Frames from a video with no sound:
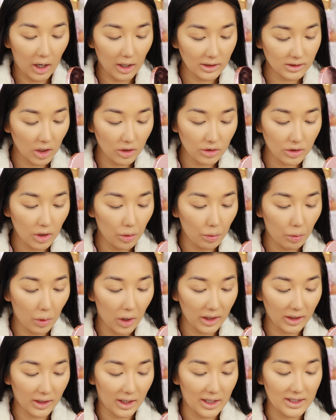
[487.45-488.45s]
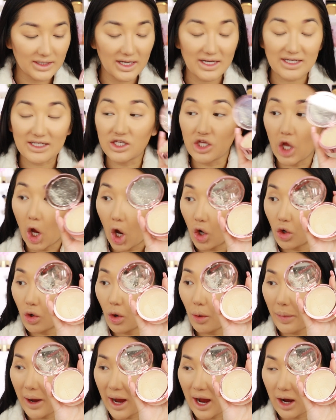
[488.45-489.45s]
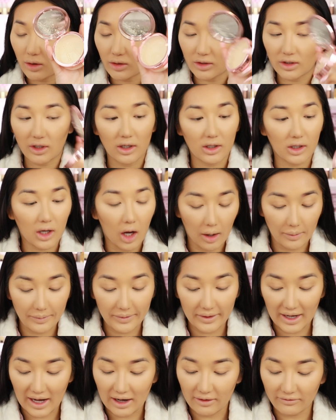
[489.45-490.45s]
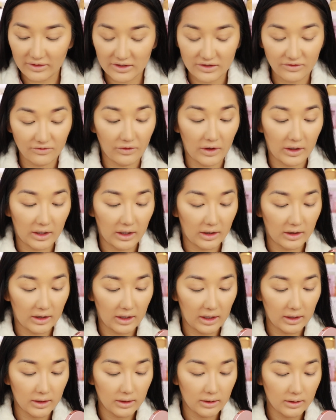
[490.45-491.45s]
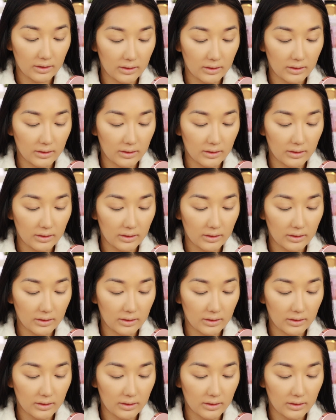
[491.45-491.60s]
I don't know why, guys. There's no powder coming out of this fucking thing.